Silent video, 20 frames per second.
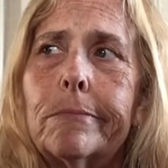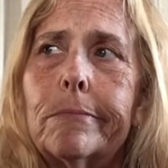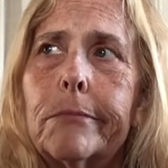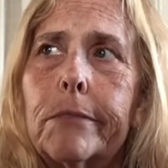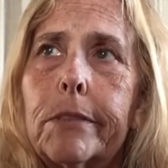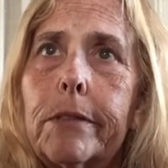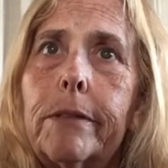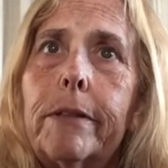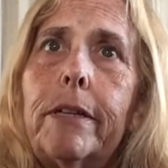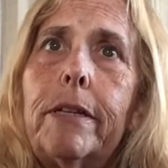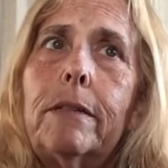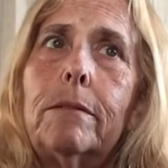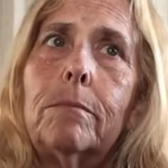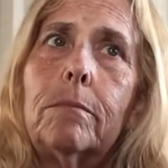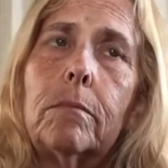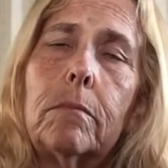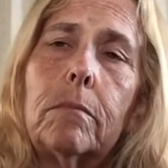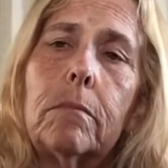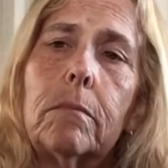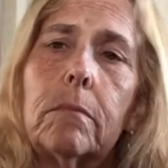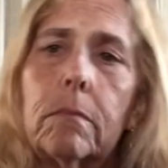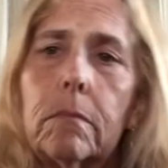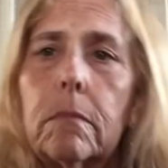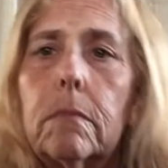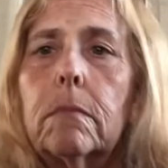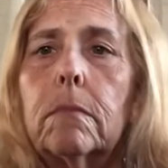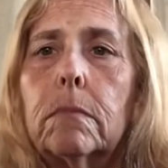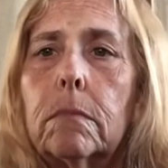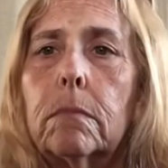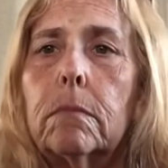All right.
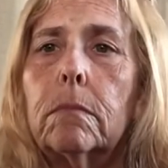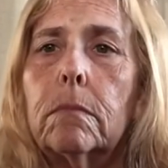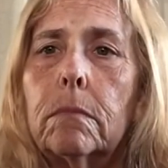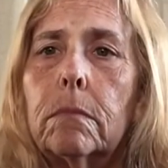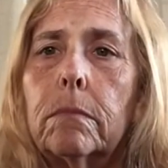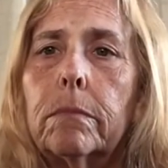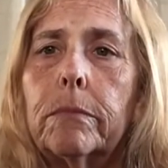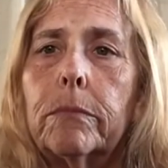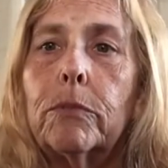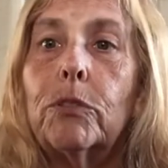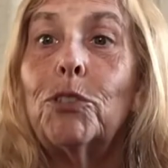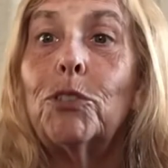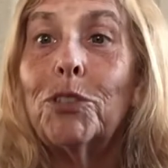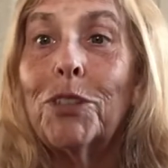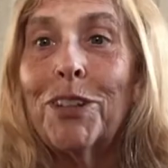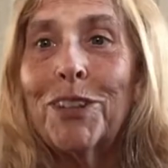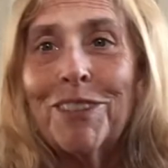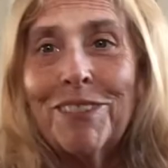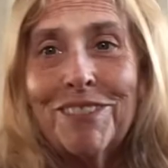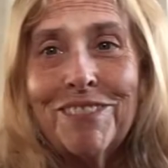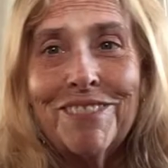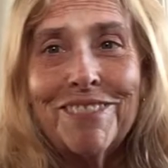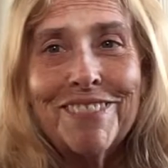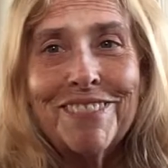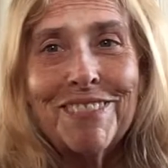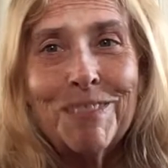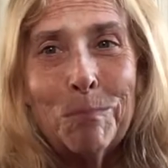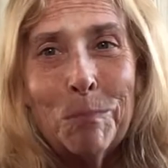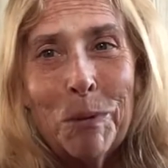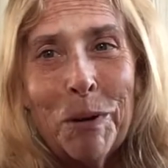So,
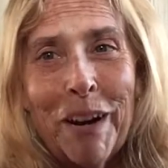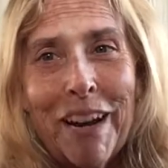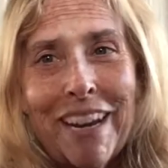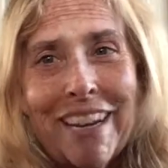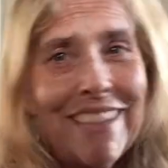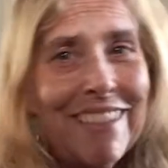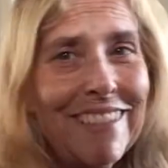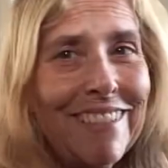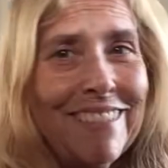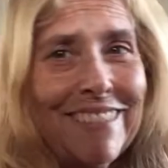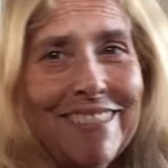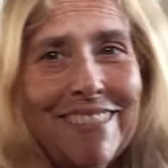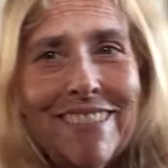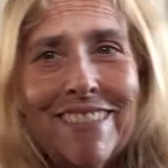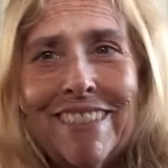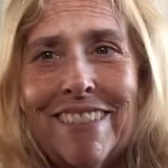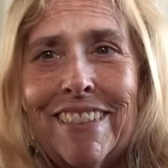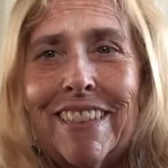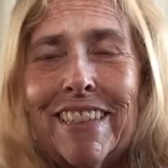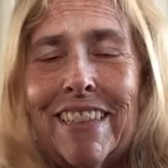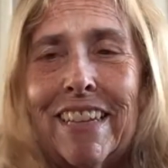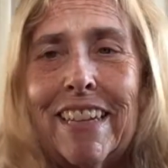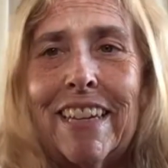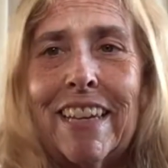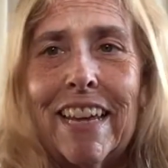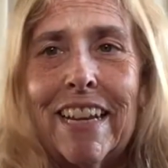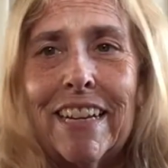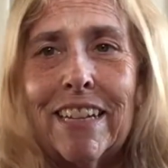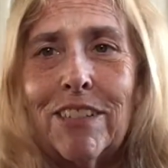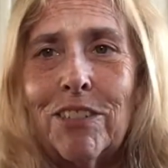pray.
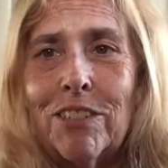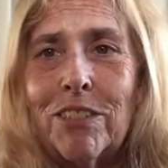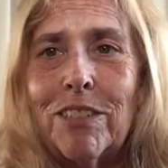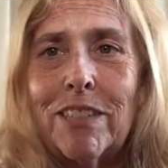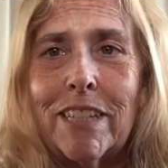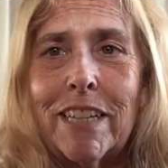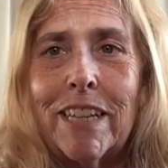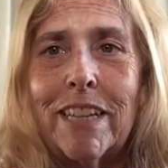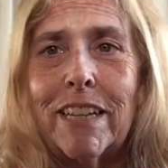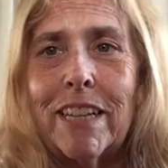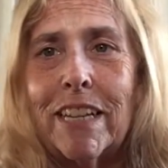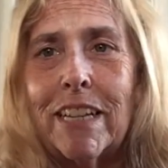And understand that